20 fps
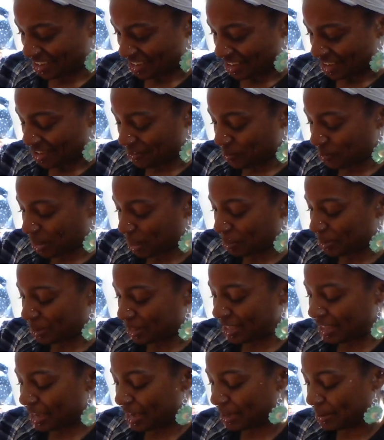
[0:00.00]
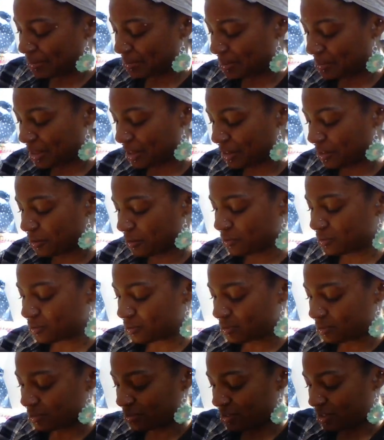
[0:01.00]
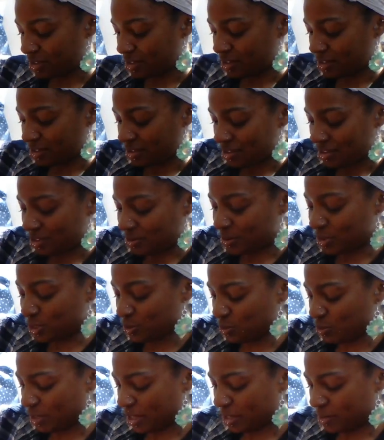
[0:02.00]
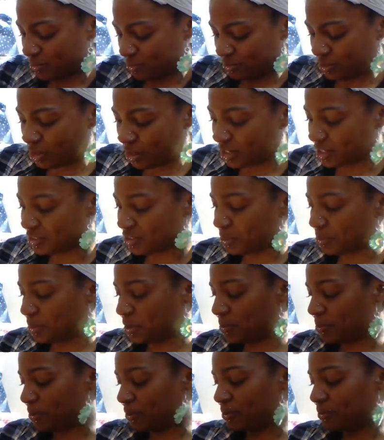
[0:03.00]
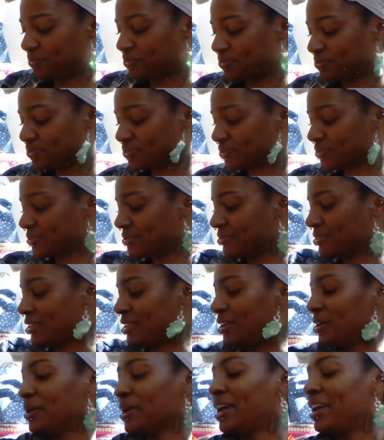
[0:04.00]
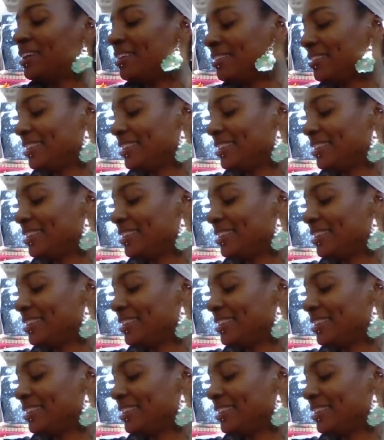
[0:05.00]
Even when I play games, I'm like, oh, especially like talking to people. Okay.